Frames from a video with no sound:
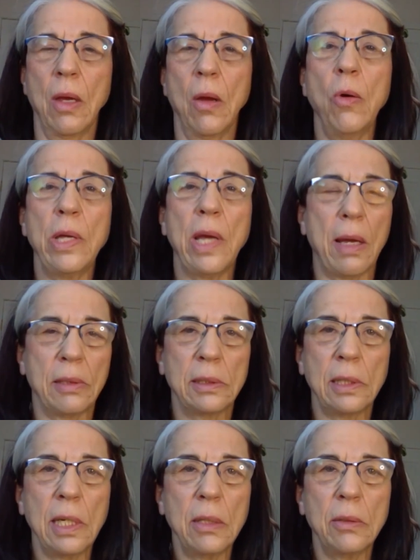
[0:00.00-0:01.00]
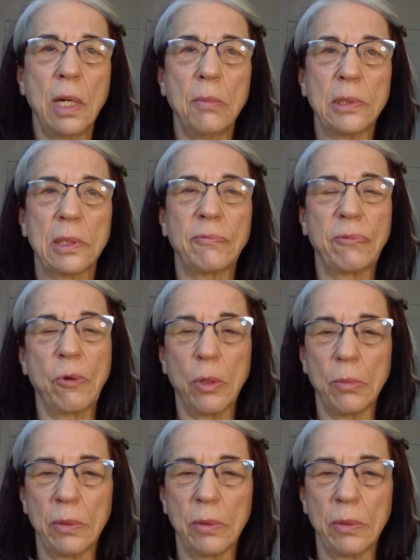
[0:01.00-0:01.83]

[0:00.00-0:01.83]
Oh, yeah. Psychodrama is a form